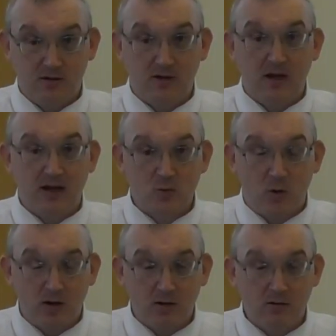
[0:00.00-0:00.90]
And guess
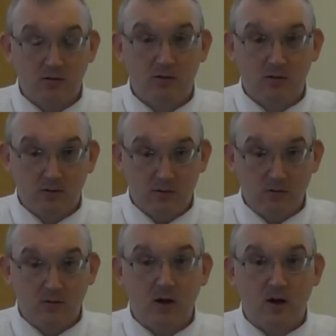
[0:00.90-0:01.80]
what?
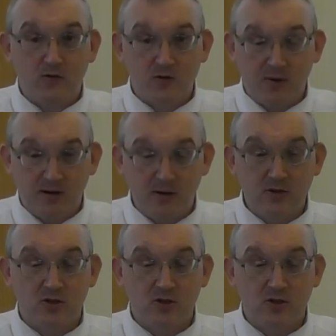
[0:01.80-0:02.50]
The office bearers